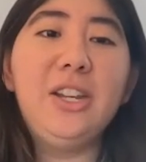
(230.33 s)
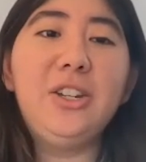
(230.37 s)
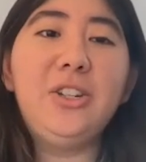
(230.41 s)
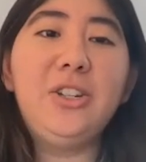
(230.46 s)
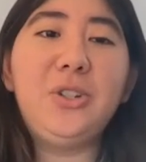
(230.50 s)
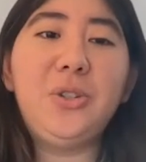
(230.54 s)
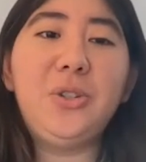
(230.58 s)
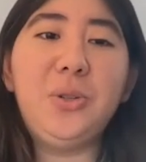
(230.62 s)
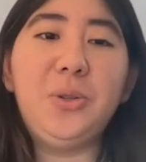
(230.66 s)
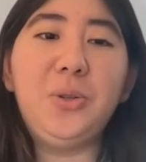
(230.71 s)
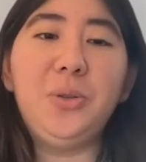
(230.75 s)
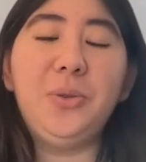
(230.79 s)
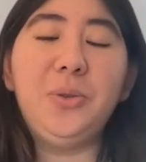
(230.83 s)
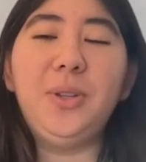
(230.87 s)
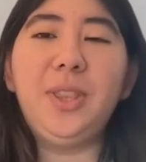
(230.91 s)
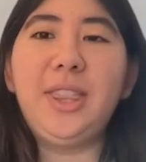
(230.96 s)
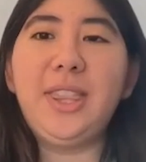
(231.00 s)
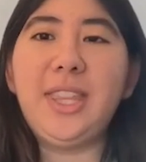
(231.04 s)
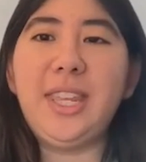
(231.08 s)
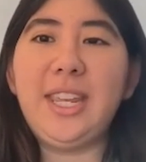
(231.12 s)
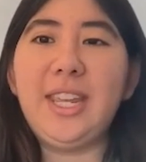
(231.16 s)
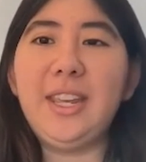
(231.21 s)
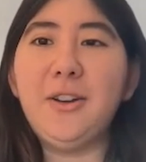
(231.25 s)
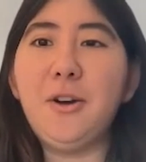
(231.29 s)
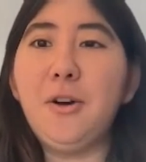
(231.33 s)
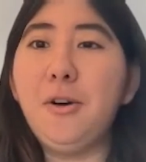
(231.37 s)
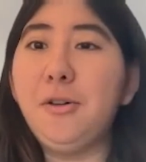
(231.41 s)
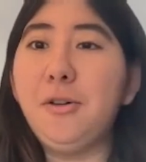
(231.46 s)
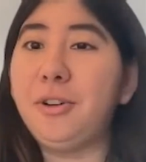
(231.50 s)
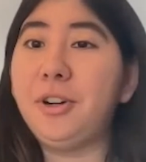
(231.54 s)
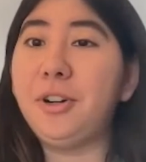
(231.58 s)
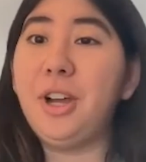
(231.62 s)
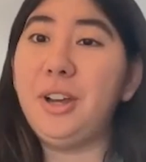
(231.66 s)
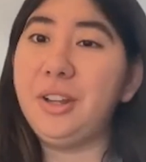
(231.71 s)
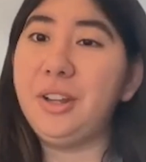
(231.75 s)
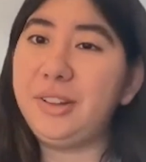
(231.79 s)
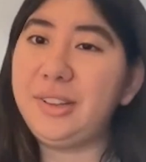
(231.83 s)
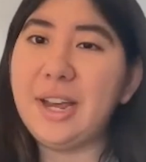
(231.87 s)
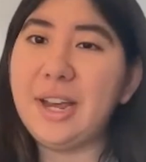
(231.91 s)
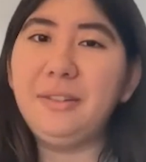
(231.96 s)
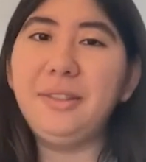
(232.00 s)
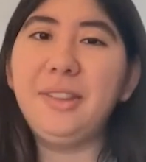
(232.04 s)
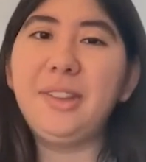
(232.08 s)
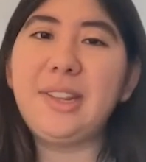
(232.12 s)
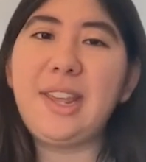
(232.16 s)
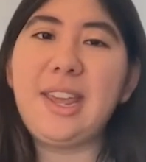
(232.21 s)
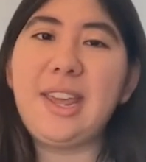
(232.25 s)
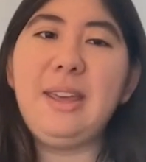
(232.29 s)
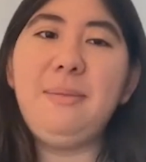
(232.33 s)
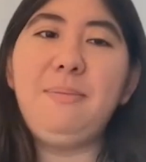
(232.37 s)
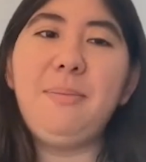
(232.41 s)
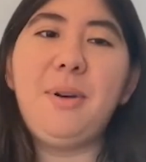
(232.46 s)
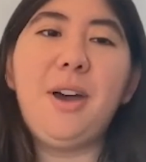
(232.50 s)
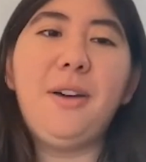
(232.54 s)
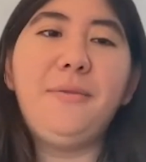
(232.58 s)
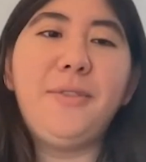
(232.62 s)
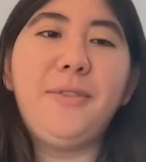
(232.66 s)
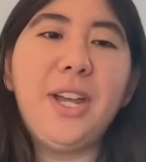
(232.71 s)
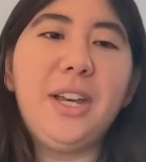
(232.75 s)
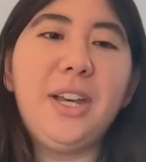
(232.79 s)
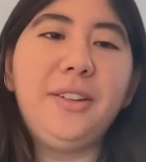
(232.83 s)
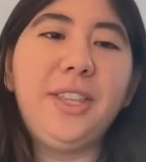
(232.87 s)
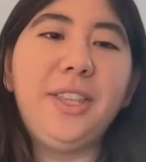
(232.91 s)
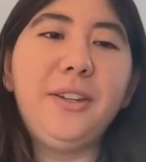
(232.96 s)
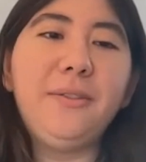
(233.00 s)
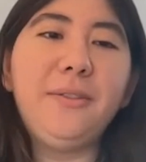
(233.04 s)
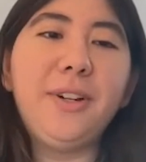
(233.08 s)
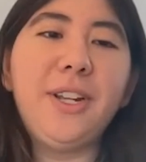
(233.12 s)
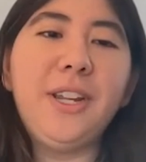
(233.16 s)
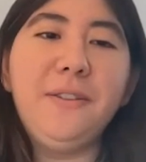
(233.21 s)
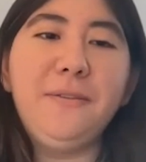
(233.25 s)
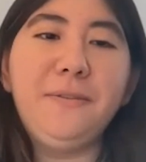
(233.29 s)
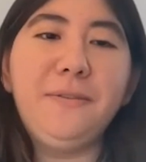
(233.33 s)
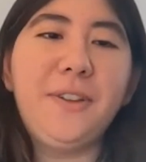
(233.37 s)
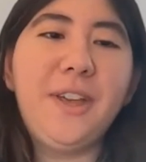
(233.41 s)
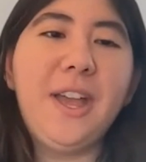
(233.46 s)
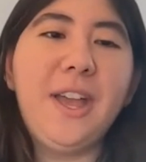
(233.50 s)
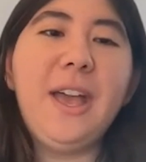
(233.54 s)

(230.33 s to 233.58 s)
to the overall soundscape of a healthy reef,